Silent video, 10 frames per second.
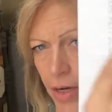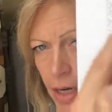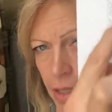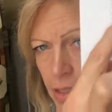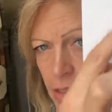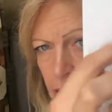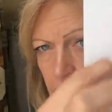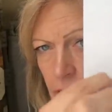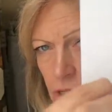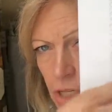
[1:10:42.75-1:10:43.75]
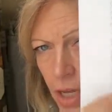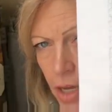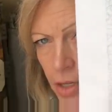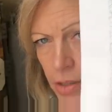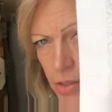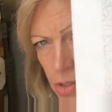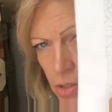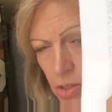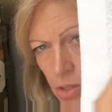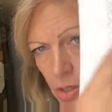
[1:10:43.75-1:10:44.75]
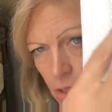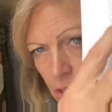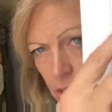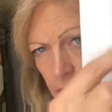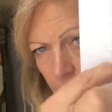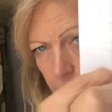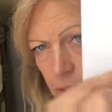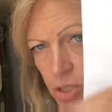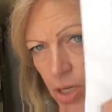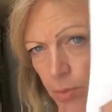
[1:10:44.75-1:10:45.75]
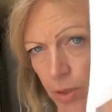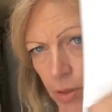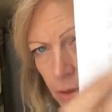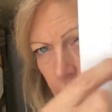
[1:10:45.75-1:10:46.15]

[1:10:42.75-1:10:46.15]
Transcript: And then it's stitching out this diamond shape here.